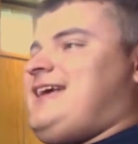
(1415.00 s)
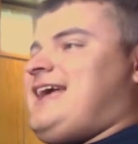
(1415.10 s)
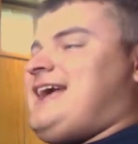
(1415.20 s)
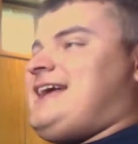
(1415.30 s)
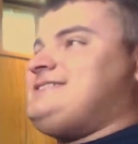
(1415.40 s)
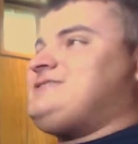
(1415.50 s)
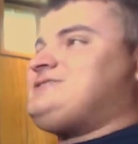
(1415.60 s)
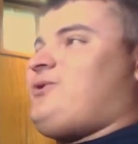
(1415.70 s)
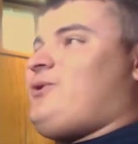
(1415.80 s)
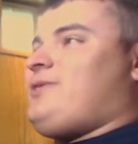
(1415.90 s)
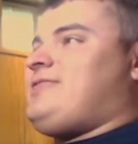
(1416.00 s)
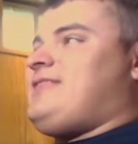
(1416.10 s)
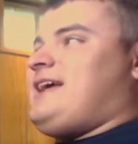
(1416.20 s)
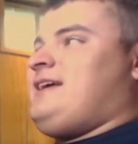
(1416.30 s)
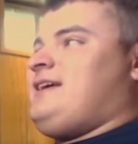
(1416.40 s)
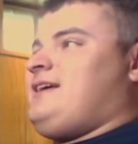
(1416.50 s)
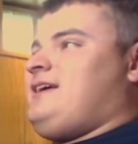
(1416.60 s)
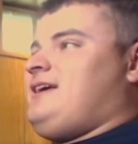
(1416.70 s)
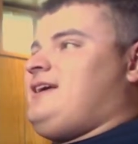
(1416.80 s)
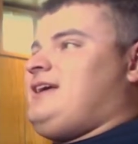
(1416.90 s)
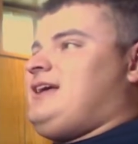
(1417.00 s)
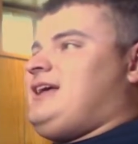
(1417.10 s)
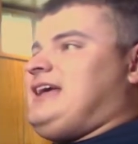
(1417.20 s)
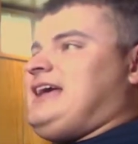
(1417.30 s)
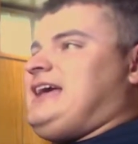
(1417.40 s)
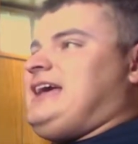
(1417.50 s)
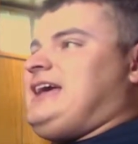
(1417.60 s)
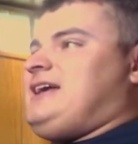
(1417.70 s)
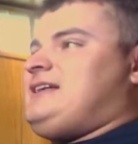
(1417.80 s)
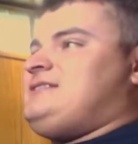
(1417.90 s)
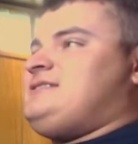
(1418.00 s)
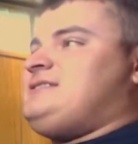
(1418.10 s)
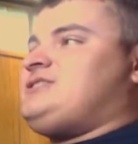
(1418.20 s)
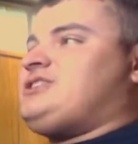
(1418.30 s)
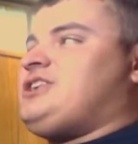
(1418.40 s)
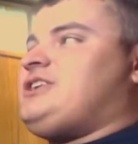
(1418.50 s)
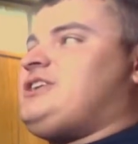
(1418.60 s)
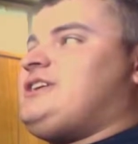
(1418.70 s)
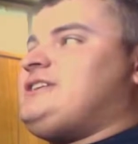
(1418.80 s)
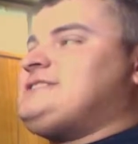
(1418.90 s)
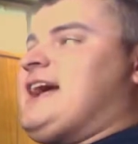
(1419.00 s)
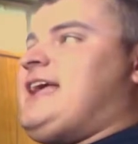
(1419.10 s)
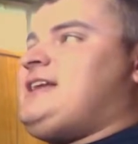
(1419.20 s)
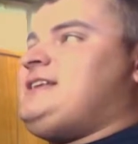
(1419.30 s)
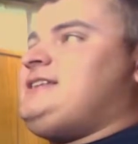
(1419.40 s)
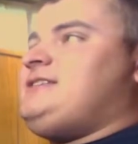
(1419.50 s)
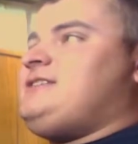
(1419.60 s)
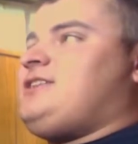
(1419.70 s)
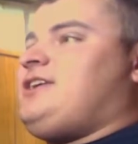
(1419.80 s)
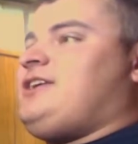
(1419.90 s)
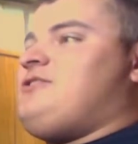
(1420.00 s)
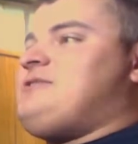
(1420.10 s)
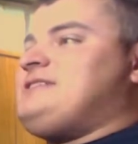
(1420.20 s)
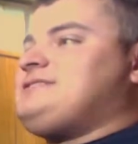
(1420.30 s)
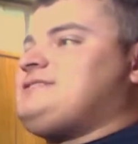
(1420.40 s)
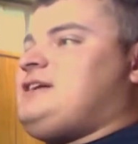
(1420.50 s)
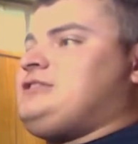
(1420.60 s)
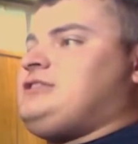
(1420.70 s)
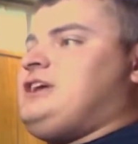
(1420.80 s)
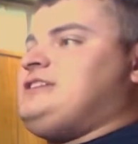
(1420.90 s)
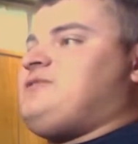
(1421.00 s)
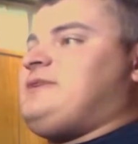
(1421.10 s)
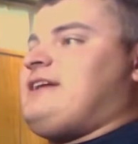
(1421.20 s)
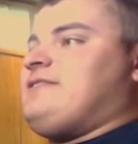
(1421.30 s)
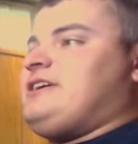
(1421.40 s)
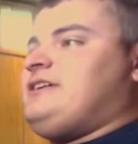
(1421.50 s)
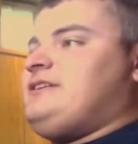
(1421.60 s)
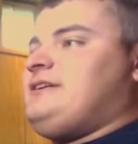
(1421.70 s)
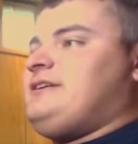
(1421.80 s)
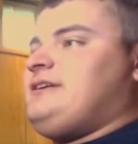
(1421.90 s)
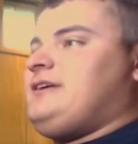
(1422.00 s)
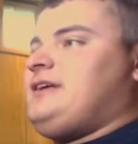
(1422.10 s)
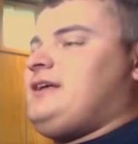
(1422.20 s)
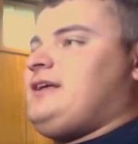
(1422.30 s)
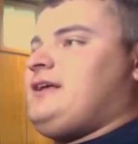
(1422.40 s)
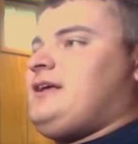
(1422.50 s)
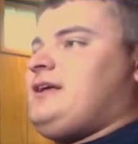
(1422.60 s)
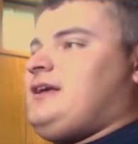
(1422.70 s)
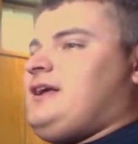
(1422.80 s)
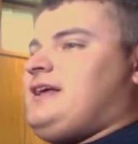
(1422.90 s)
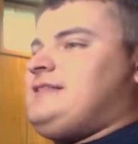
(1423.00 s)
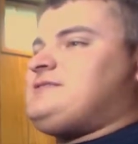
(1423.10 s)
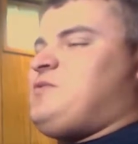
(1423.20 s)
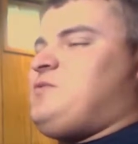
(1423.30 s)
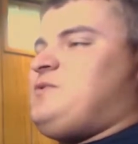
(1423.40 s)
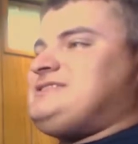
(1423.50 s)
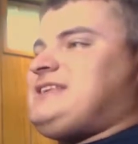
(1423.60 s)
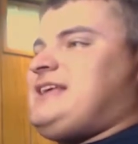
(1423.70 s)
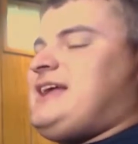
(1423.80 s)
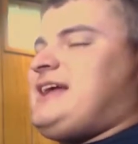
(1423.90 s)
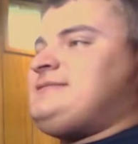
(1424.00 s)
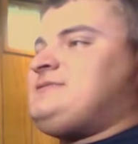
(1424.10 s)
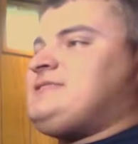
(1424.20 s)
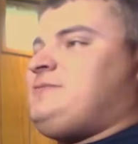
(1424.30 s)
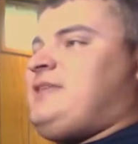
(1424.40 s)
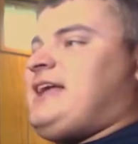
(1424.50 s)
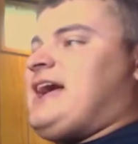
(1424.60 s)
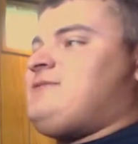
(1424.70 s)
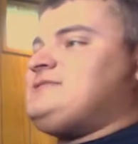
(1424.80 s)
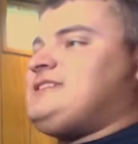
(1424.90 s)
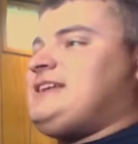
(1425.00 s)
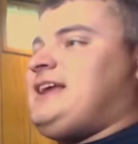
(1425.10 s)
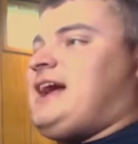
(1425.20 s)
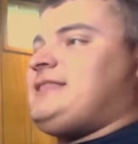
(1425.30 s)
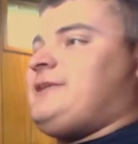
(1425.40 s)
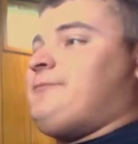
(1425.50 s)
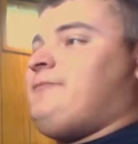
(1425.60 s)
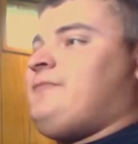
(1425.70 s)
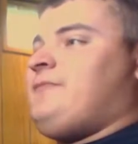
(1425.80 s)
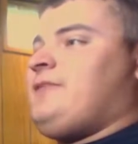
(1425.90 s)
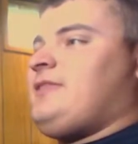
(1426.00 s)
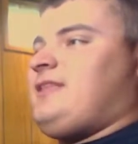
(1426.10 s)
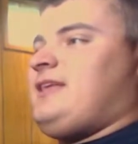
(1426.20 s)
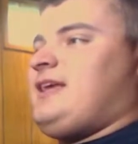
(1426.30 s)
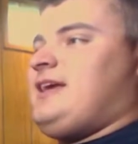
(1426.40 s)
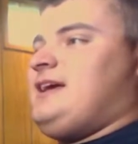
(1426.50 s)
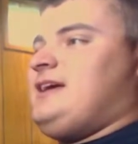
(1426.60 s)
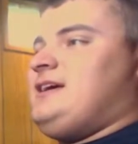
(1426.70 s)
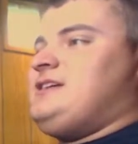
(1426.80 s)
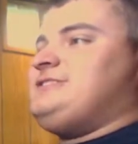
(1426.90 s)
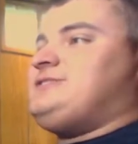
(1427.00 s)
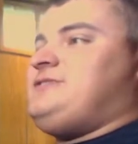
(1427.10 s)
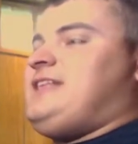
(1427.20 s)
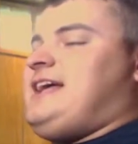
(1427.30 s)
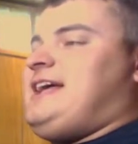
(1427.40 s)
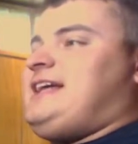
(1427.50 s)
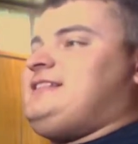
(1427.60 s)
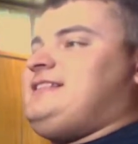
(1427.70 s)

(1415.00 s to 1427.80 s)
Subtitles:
And so it's a whole thing. And Diane and her go out to like a lunch or whatever. And then some guy was hitting on them. So then...